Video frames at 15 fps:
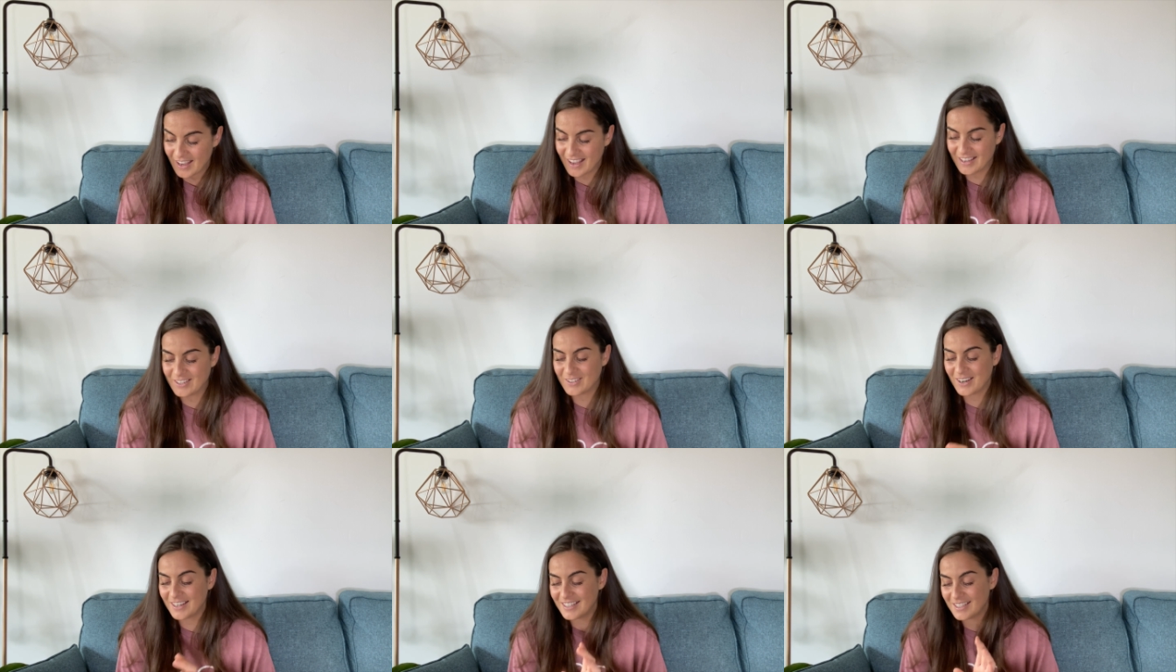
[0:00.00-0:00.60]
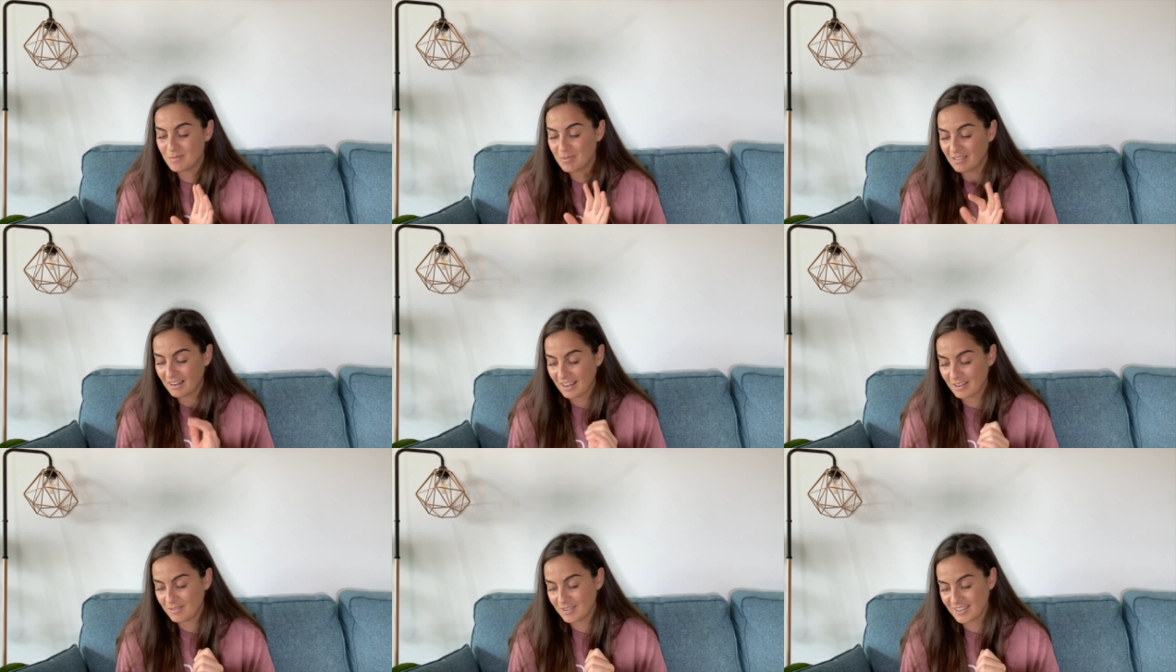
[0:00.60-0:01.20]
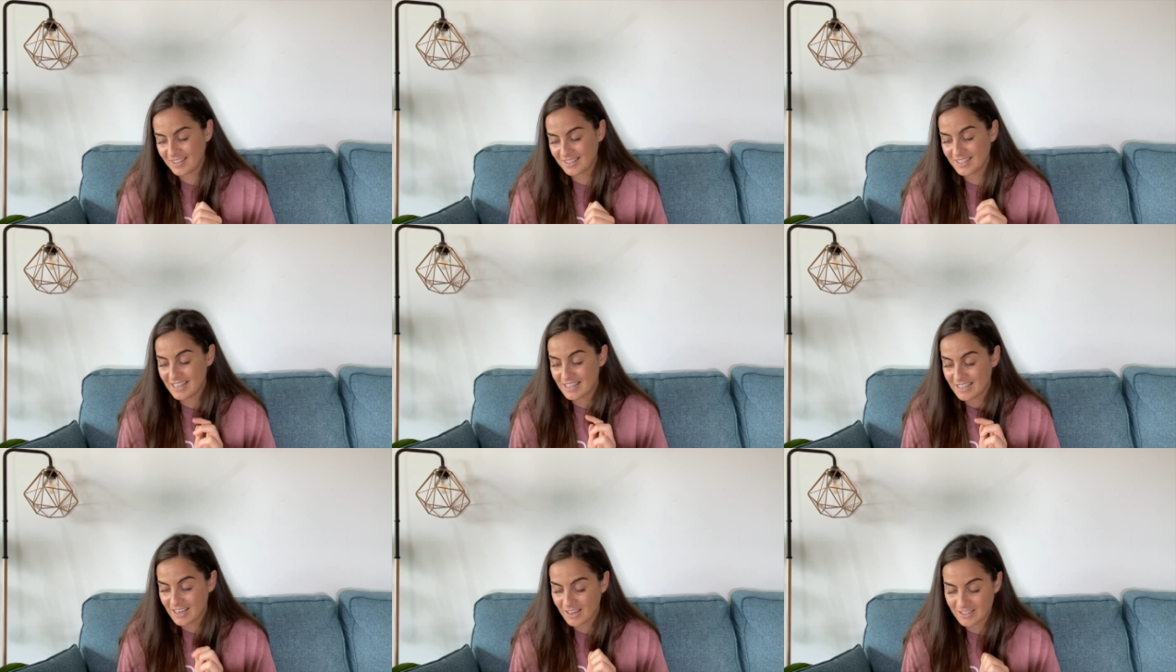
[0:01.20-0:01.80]
I tried to play with it to
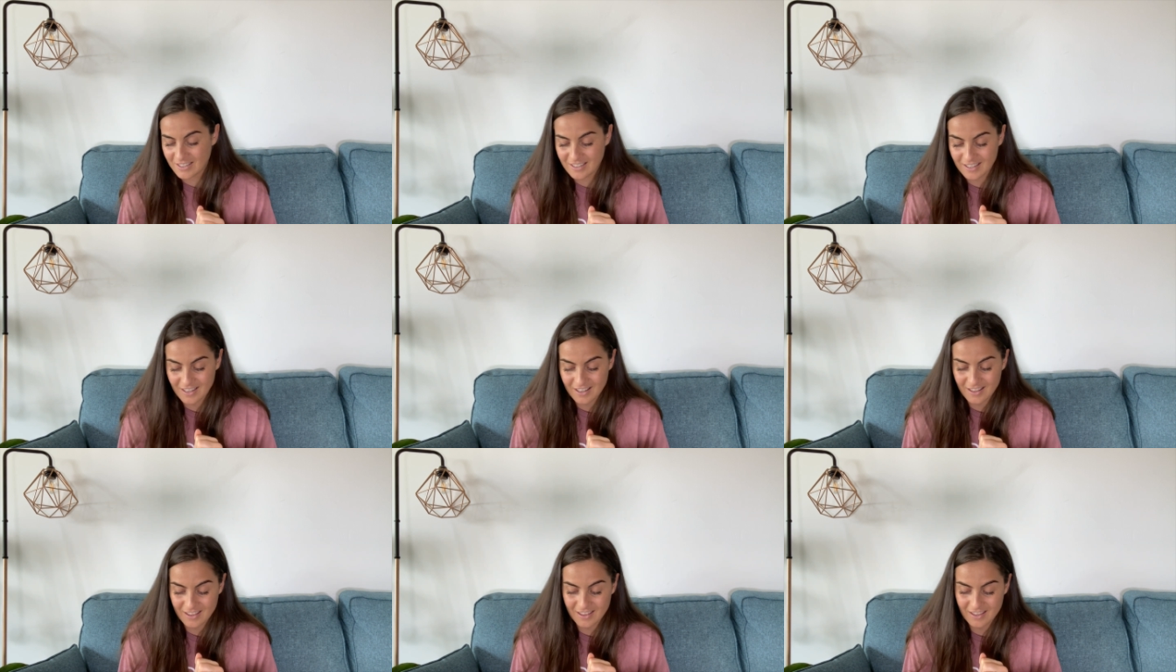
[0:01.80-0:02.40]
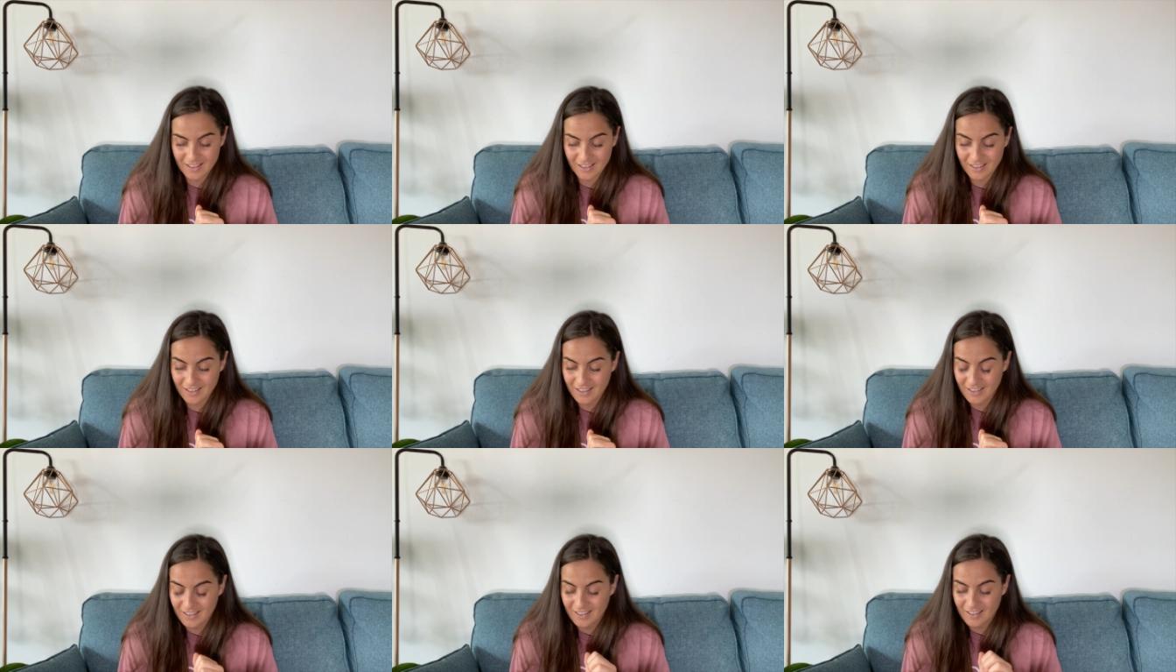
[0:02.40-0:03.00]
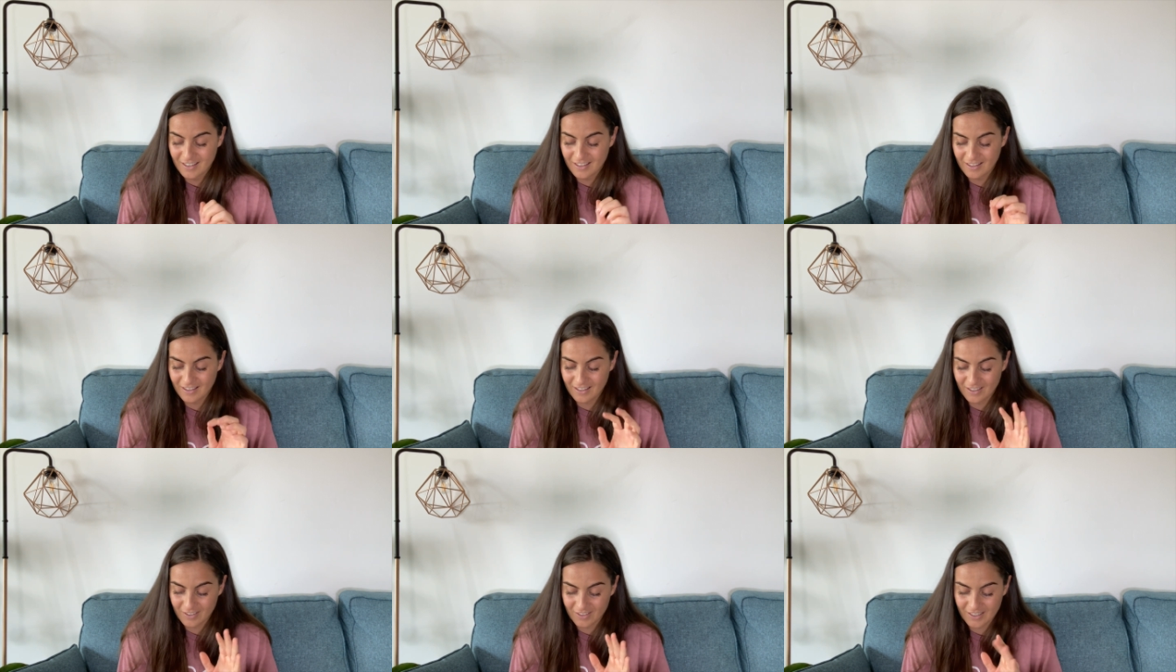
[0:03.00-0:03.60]
touch the
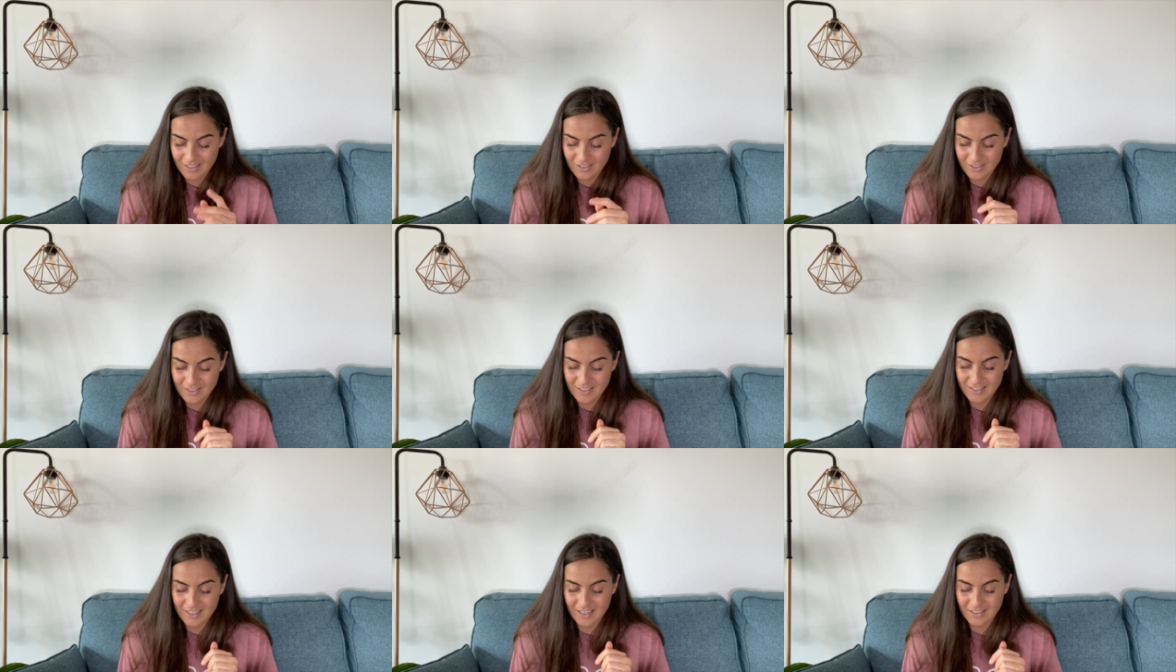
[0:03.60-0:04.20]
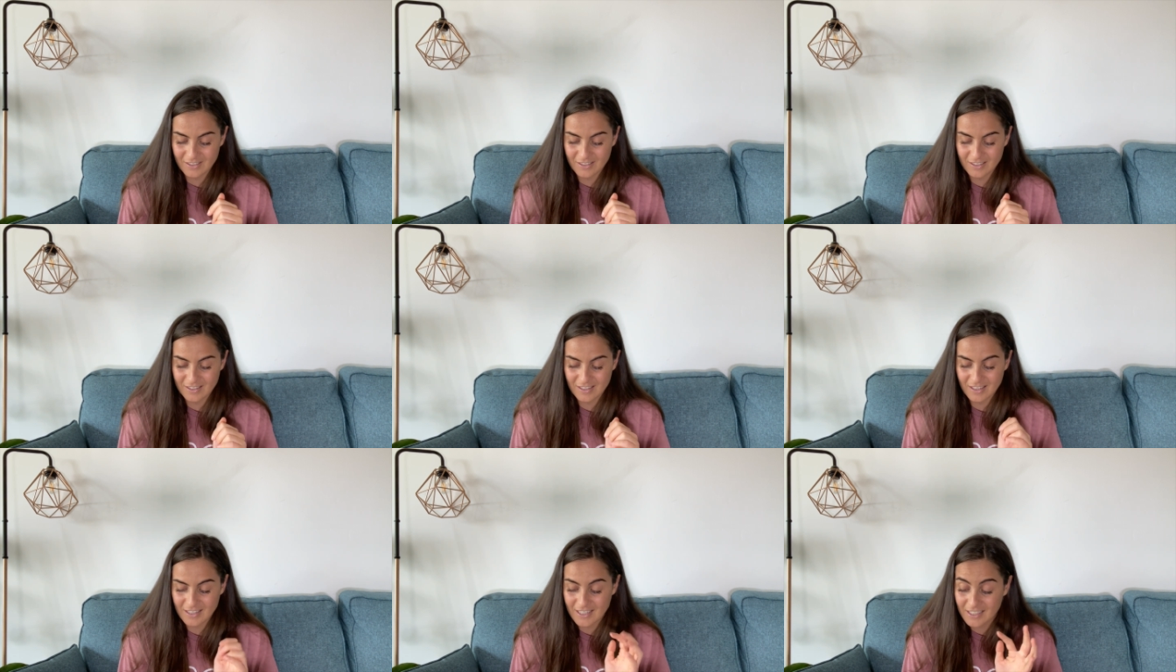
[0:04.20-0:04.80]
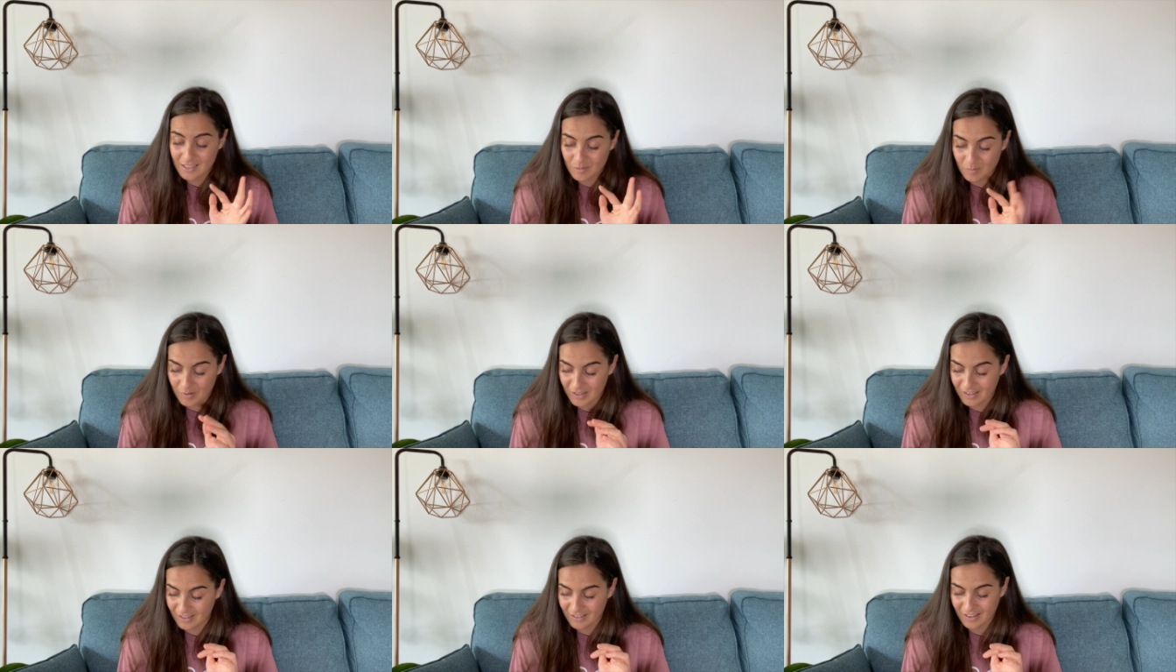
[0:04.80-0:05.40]
little energy centers. They
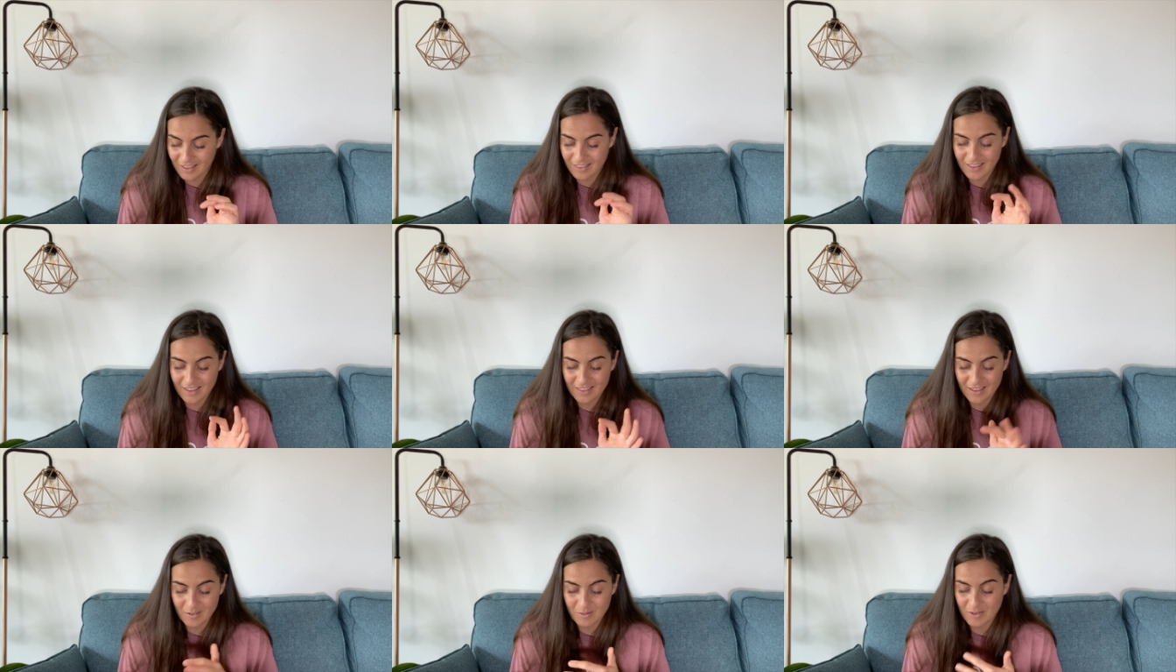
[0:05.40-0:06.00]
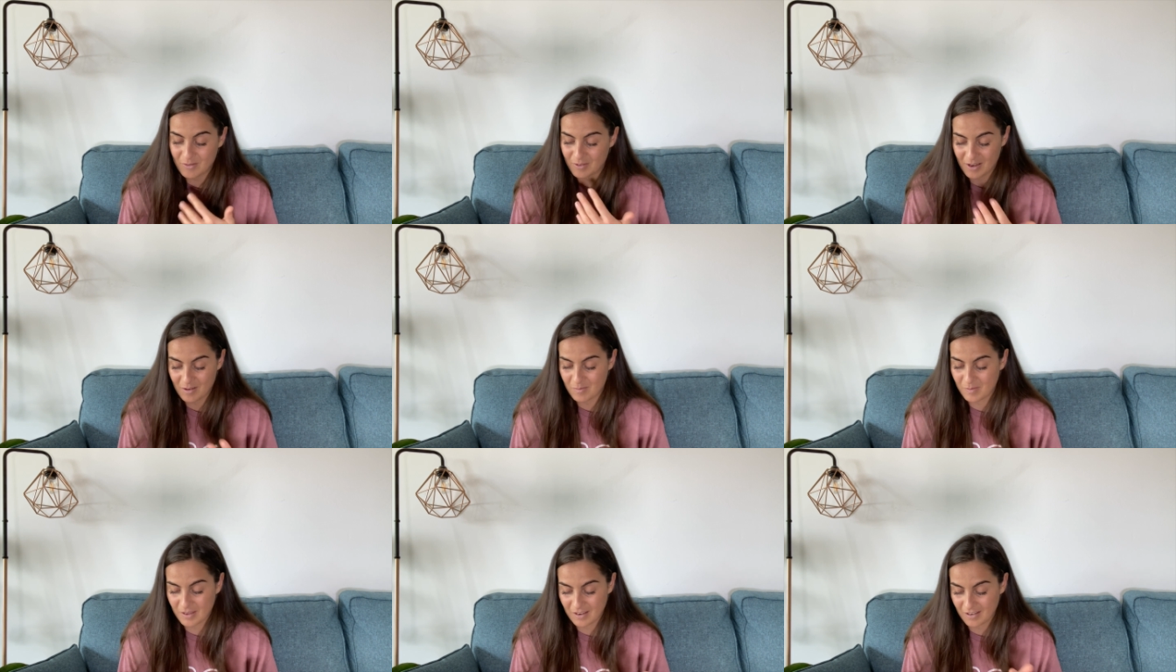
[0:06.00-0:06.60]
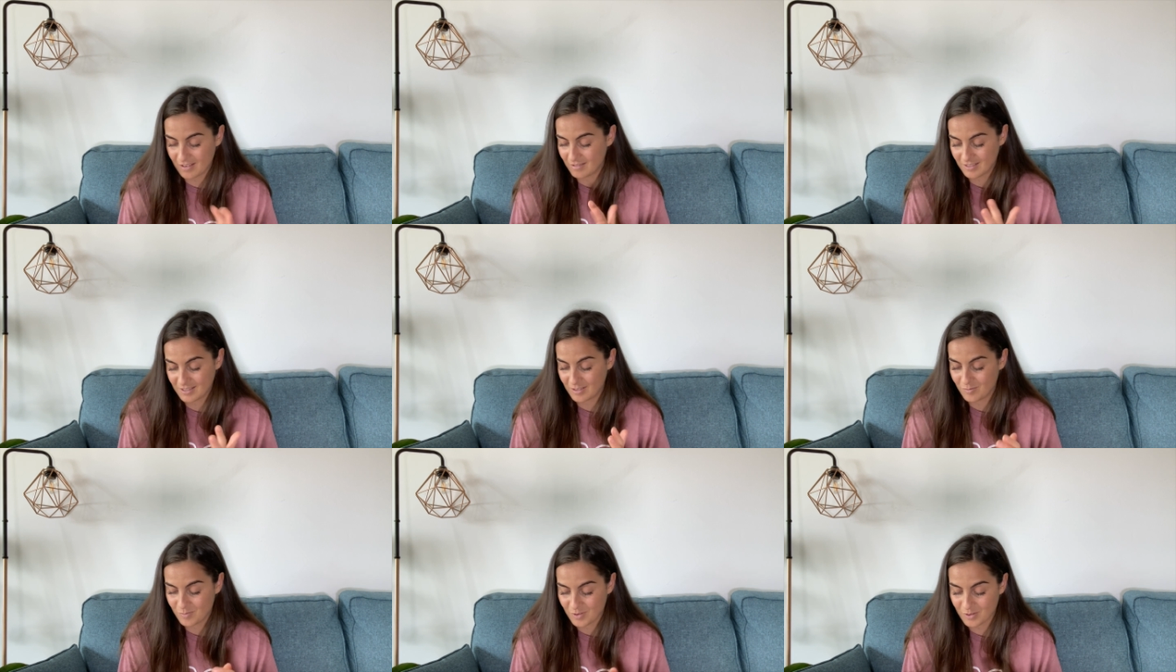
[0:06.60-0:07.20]
disappear and then they would reappear. It was
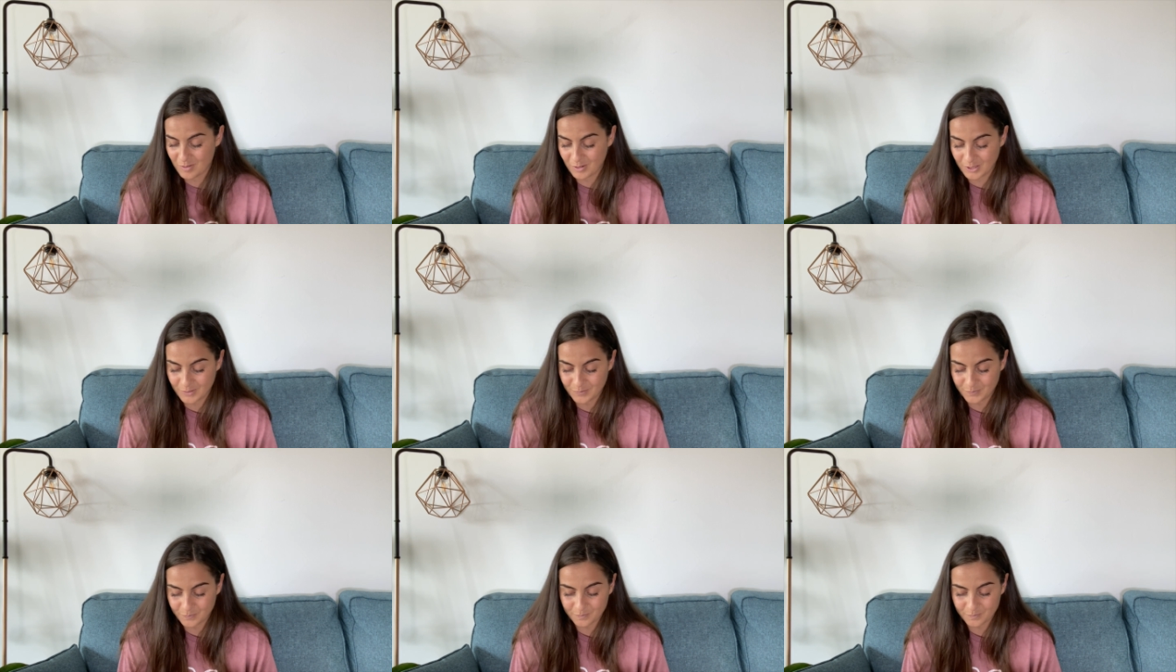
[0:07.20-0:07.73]
super cool.